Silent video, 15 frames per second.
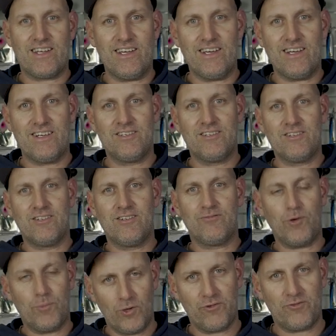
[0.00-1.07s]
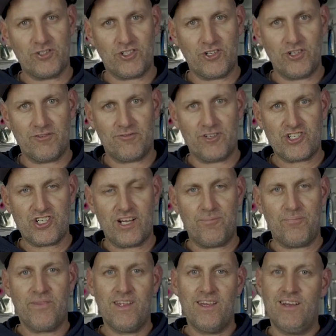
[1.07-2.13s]
gear for bluefin tuna
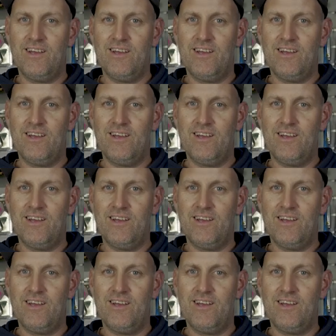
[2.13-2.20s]
fishing,